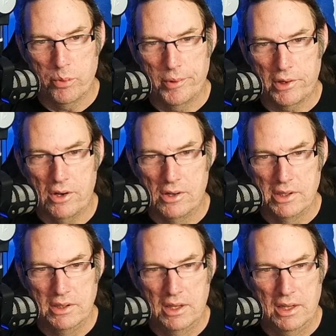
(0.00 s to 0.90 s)
want to call it.
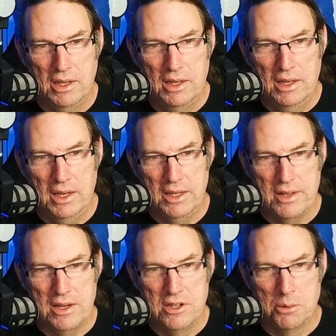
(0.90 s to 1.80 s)
And
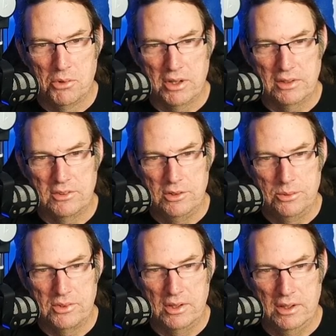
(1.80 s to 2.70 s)
that number gets
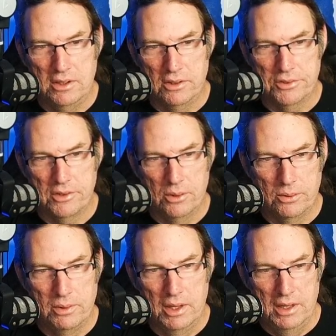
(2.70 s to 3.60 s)
used in here.
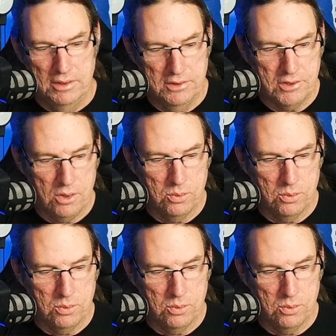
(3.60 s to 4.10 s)
So this all